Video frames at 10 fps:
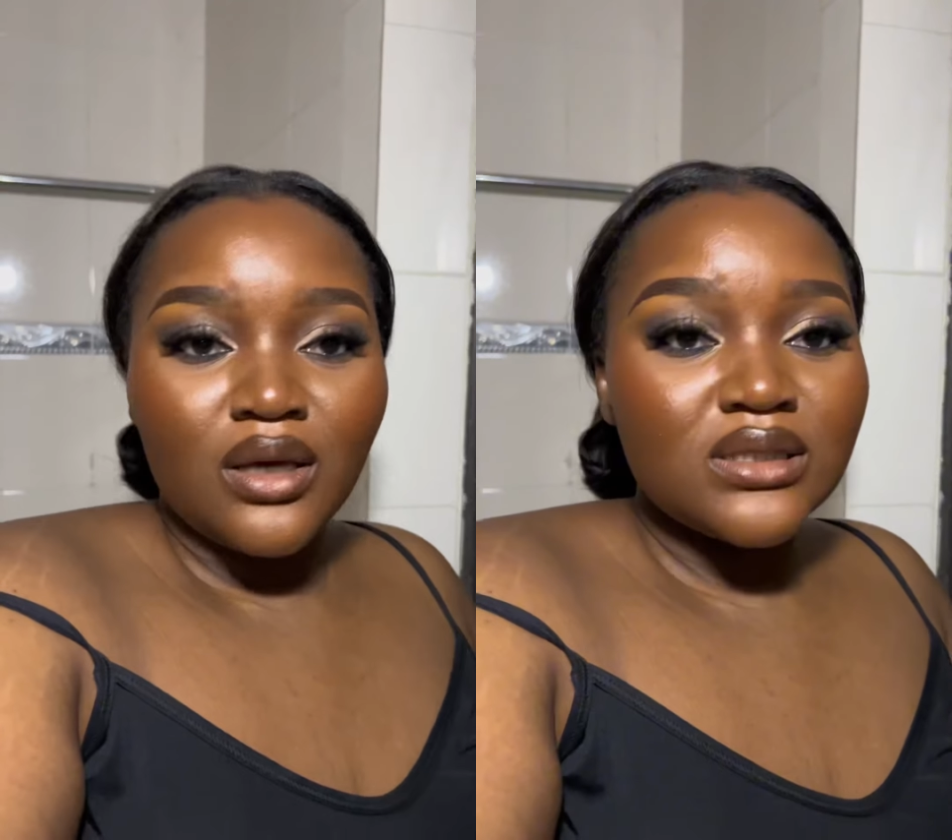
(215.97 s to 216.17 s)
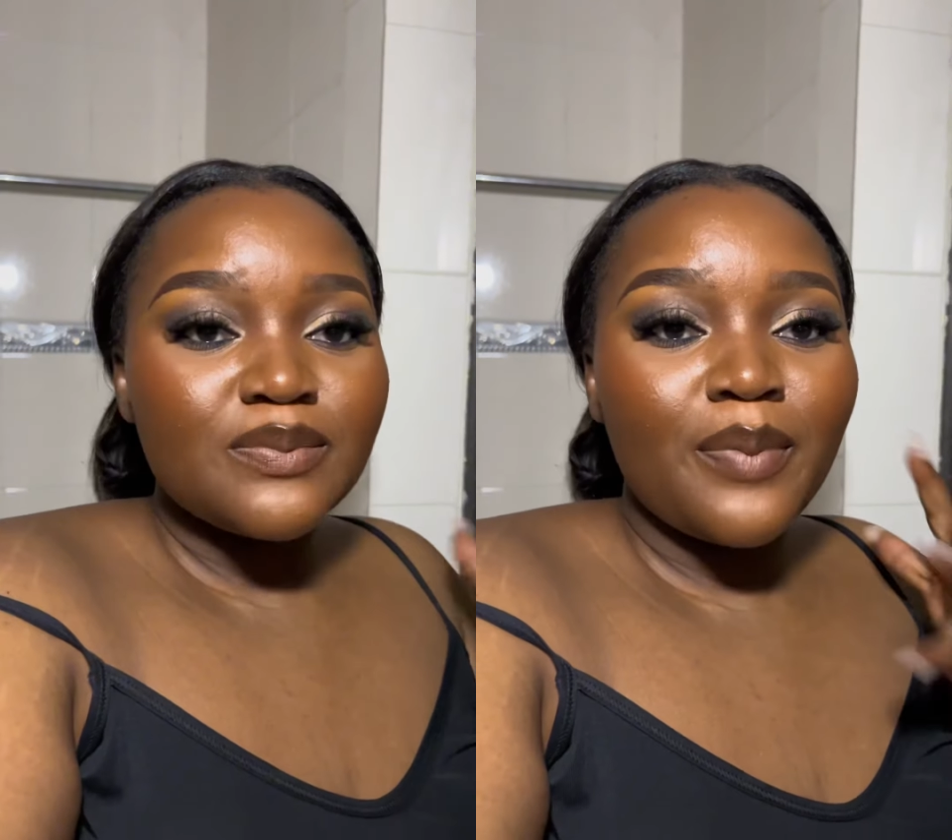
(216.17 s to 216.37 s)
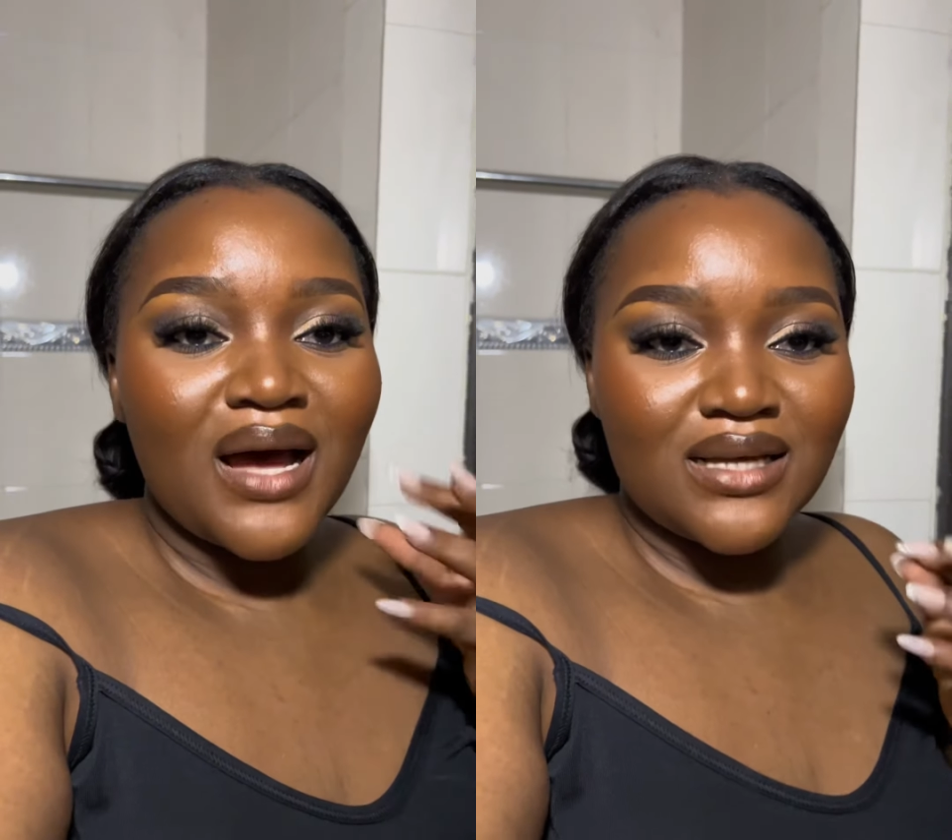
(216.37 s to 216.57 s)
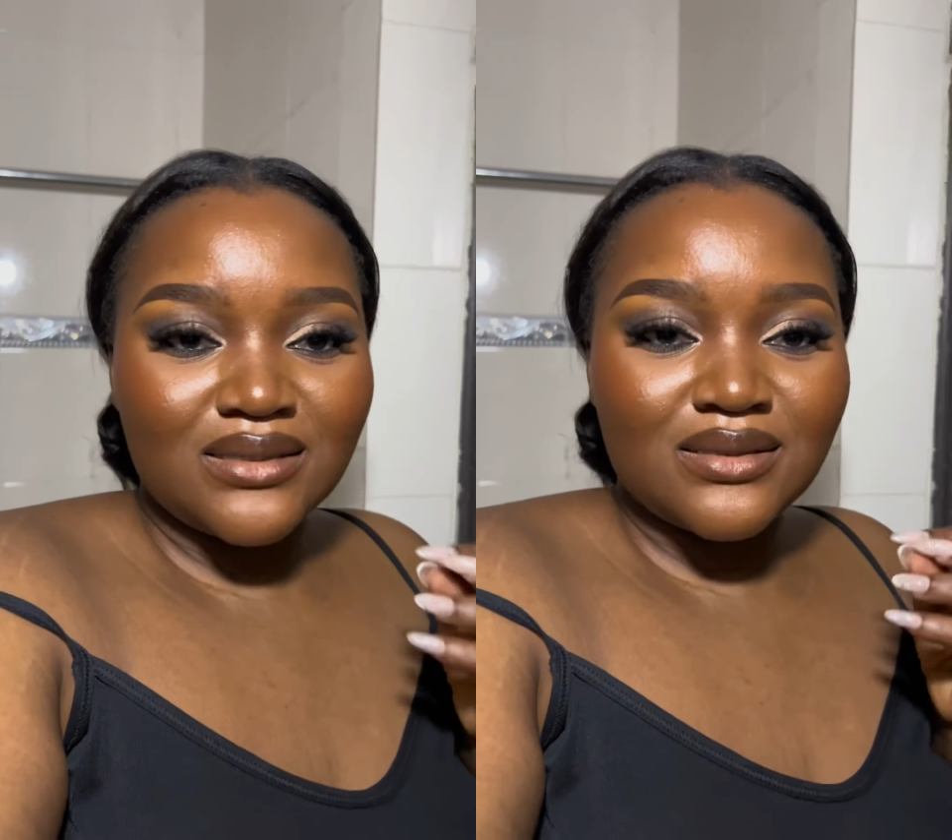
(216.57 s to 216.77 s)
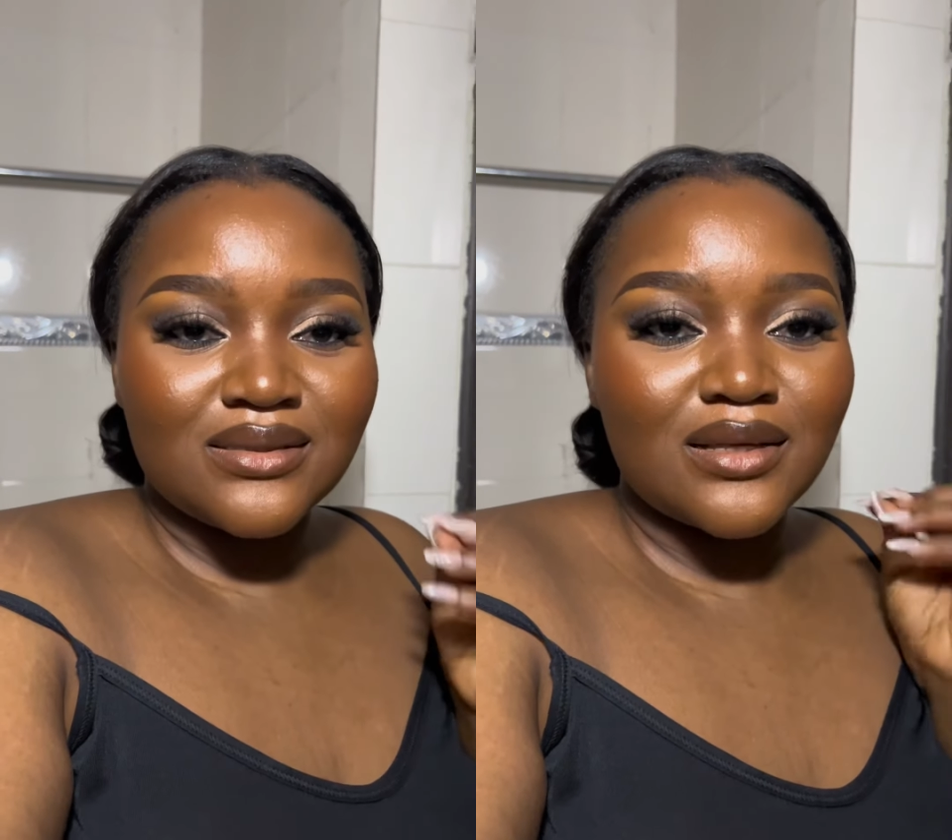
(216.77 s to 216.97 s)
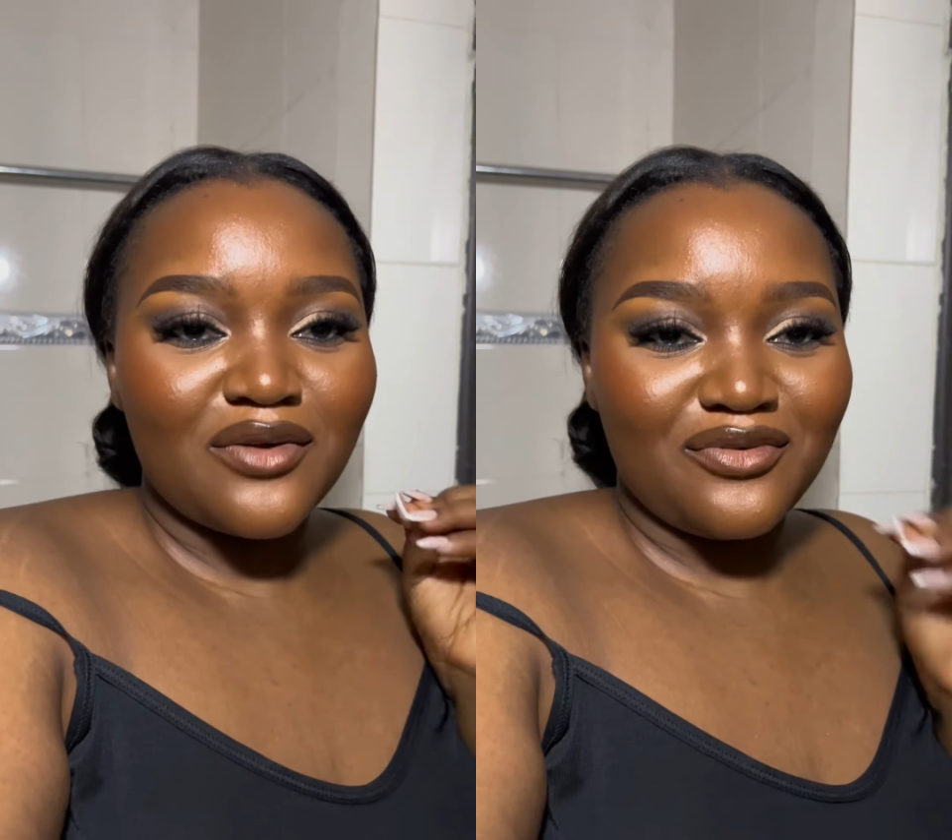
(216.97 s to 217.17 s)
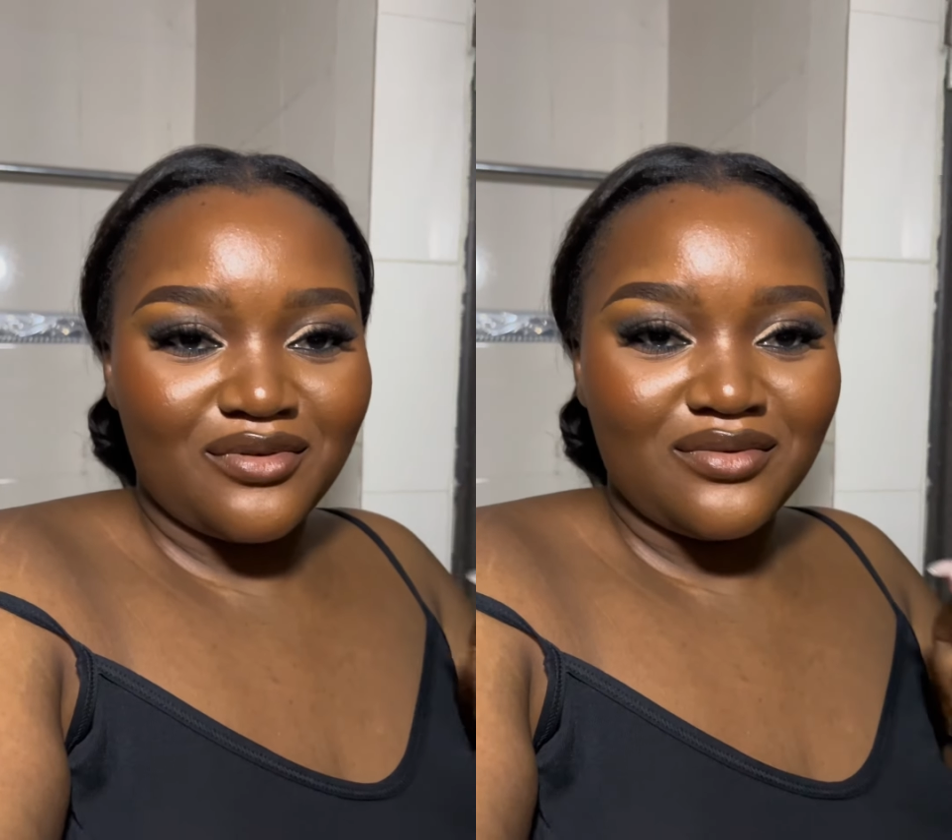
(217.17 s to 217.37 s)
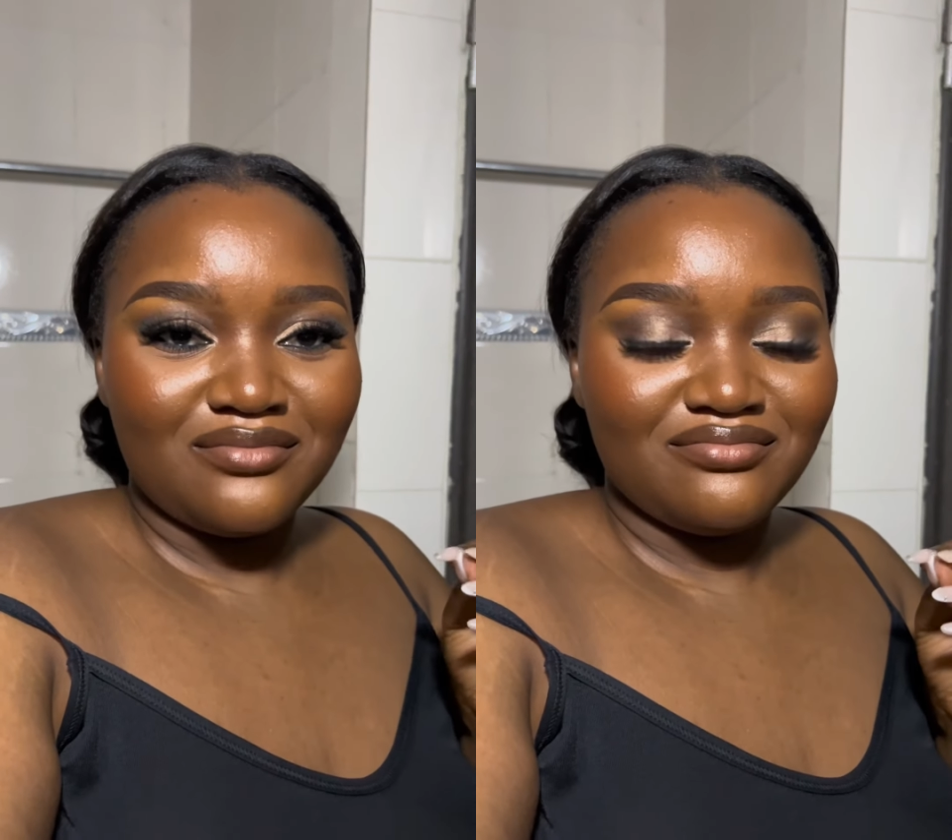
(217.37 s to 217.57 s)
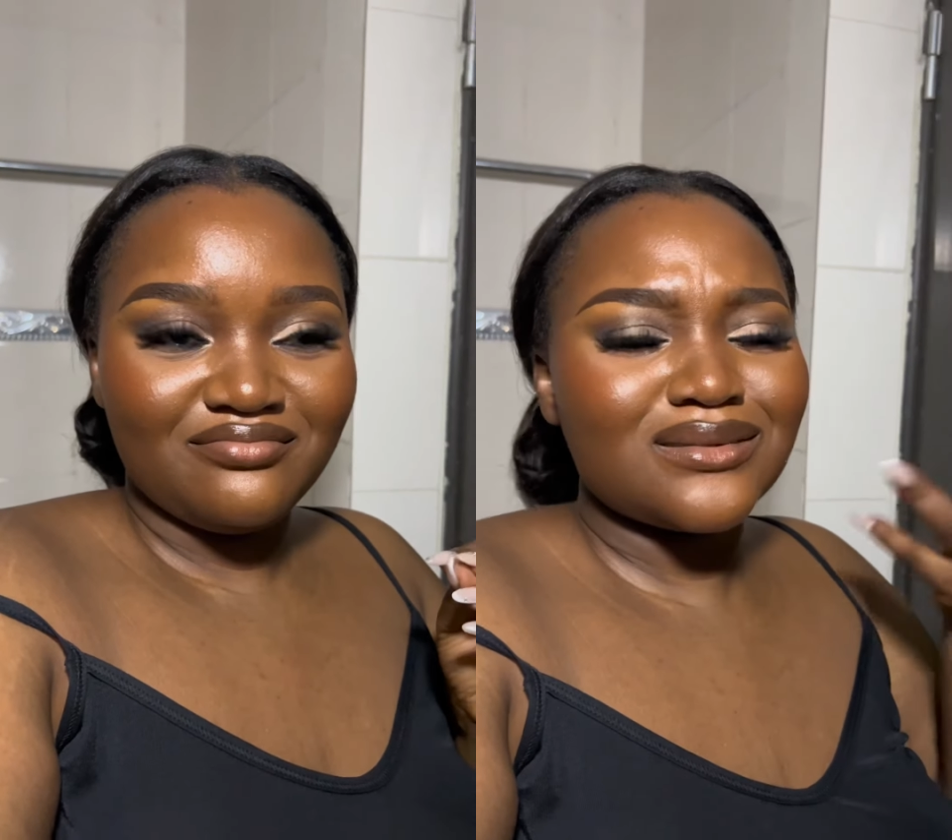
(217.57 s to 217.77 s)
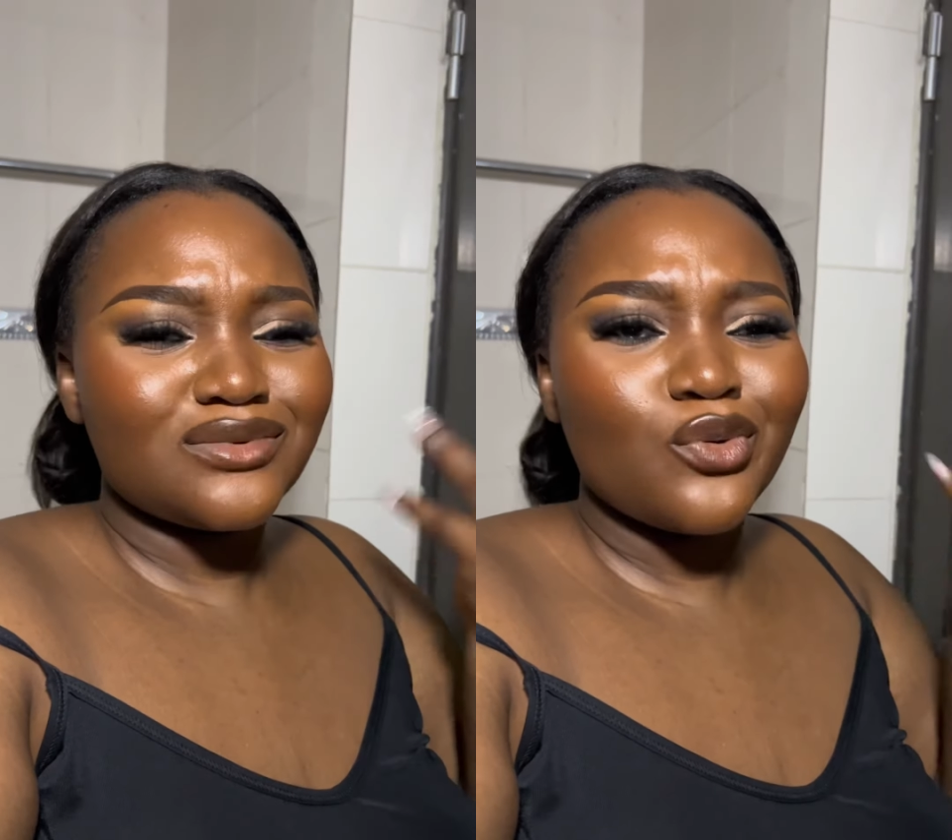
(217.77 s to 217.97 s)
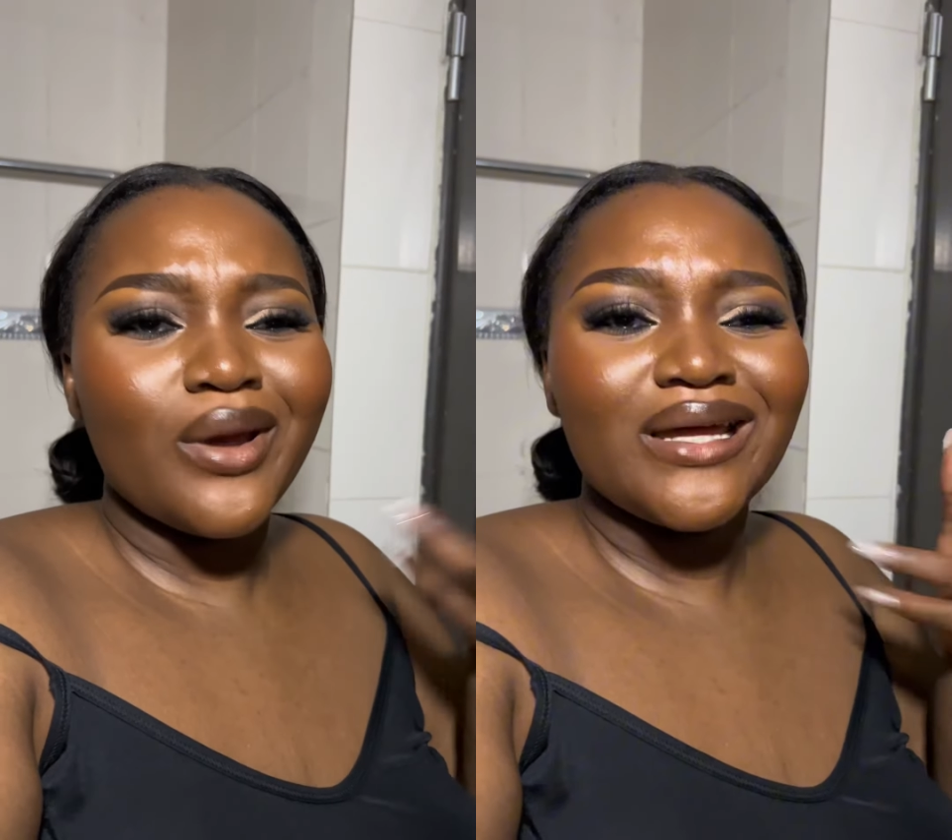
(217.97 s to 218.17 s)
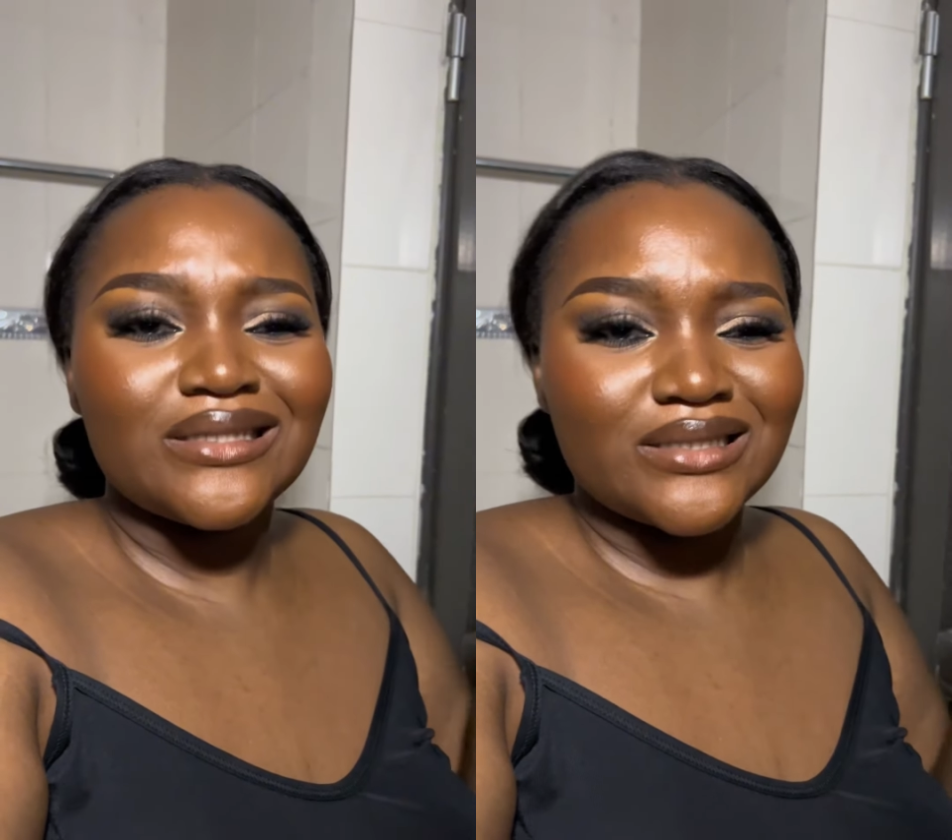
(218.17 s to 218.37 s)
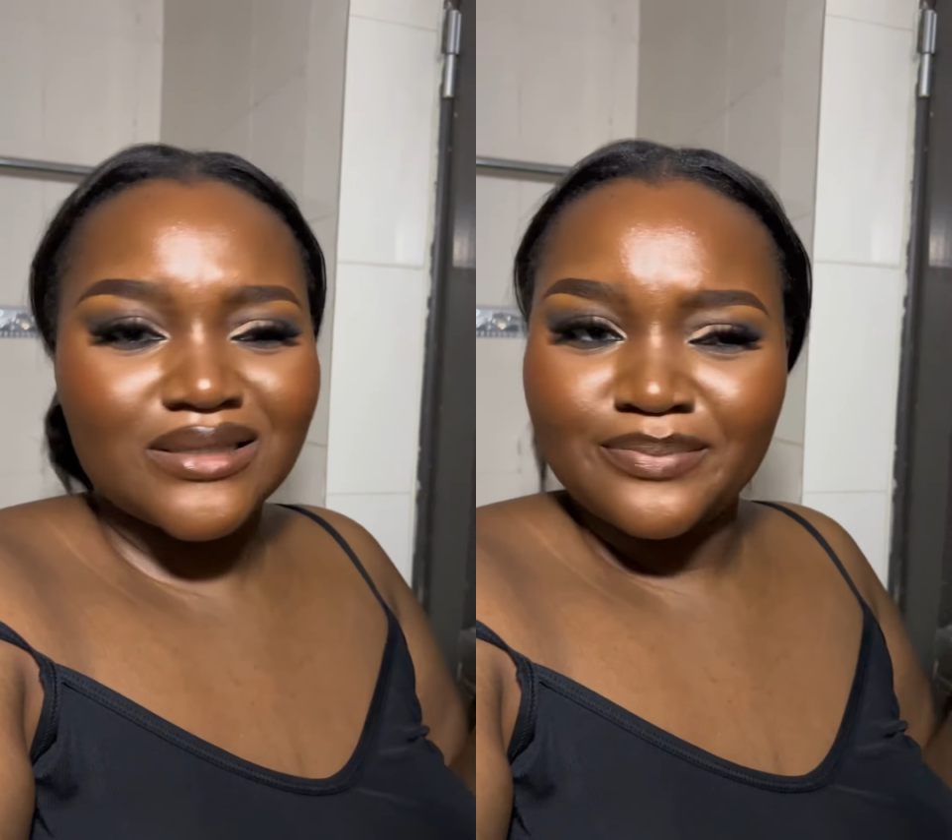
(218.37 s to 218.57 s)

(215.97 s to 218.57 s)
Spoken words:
It's past 7 to 8.